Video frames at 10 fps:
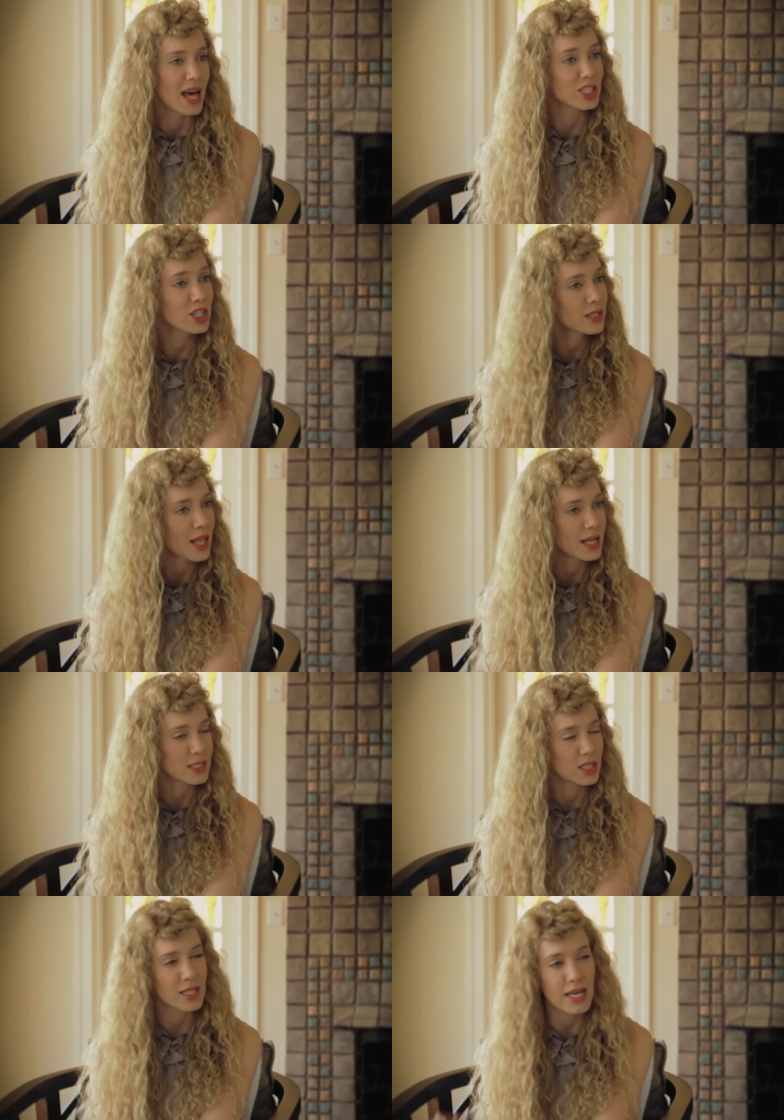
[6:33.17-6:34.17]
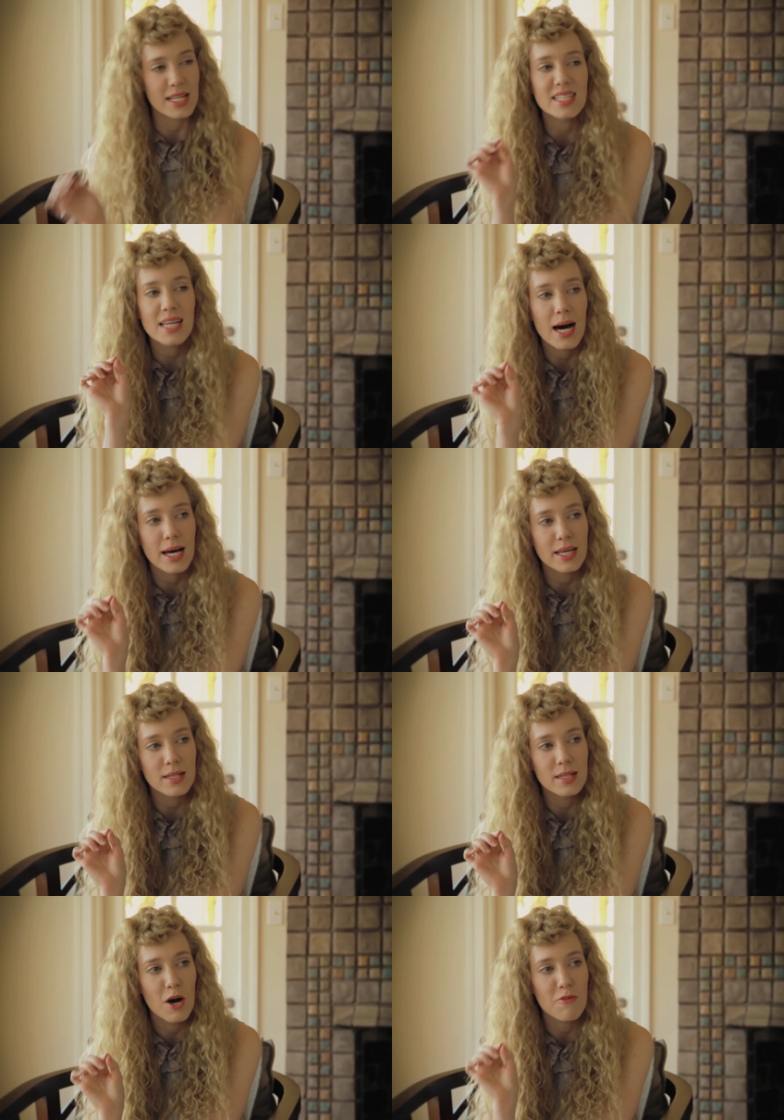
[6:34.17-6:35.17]
and turned that into the
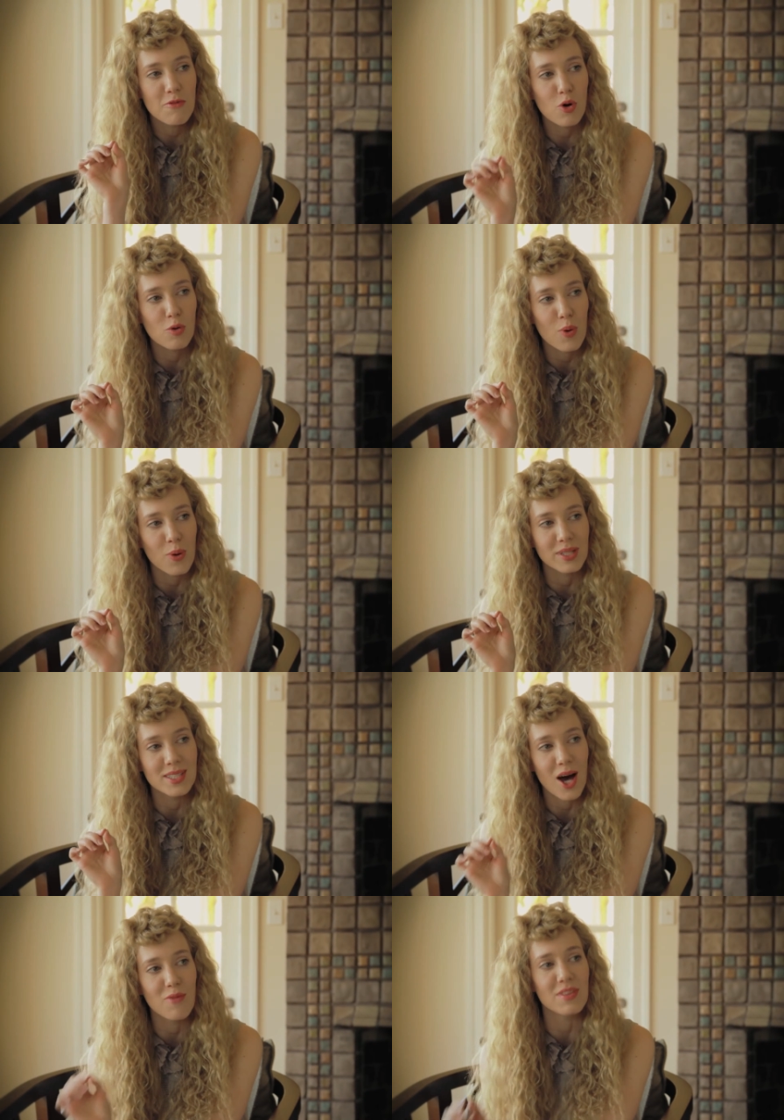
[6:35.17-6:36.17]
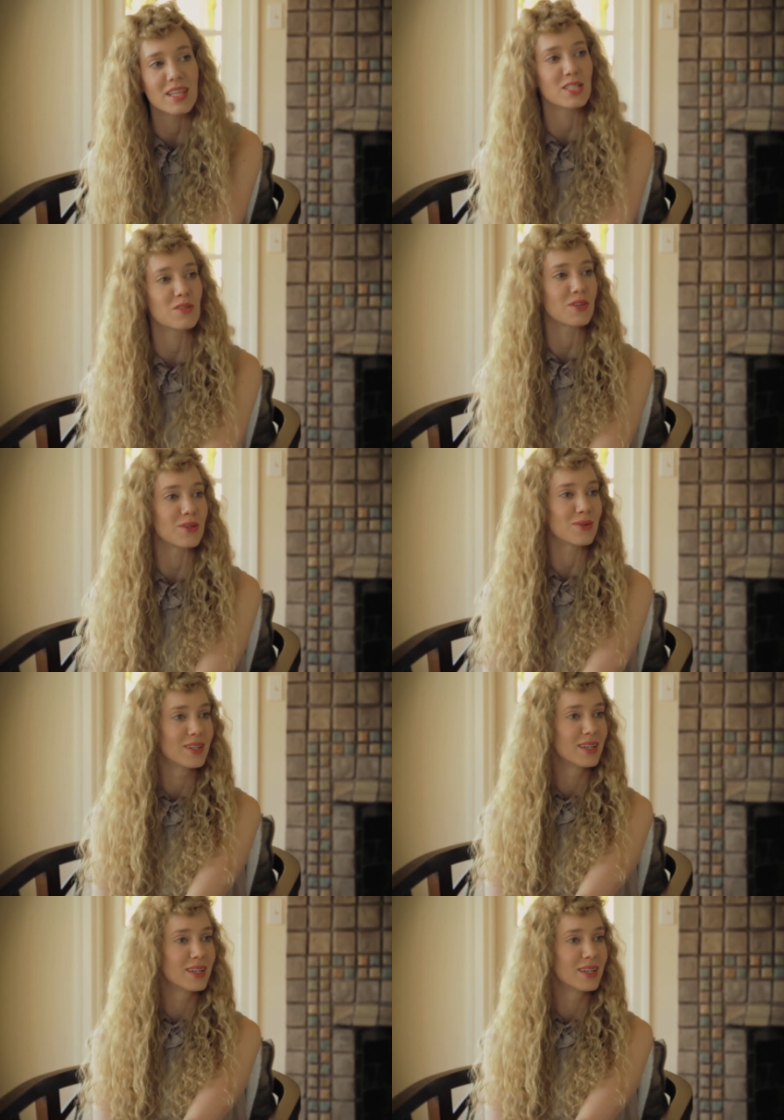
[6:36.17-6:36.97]
entire focal point of the interview.